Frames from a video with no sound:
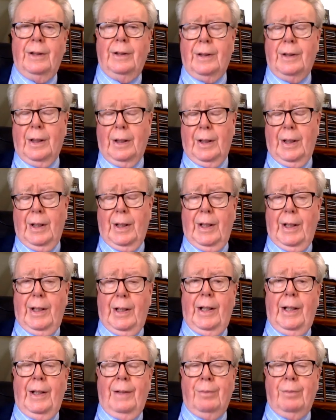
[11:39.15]
And
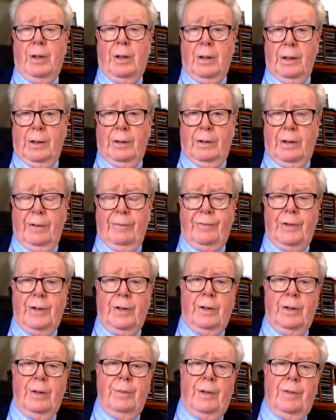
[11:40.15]
in my
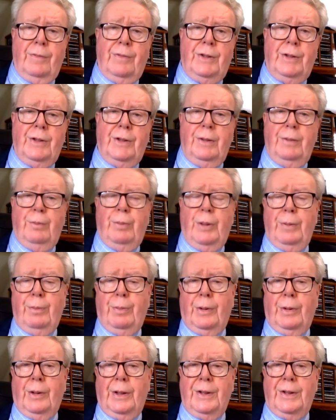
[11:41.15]
lifetime, I've seen
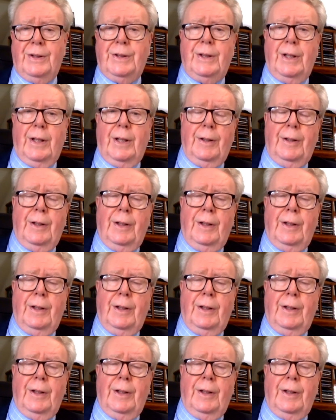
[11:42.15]
people as,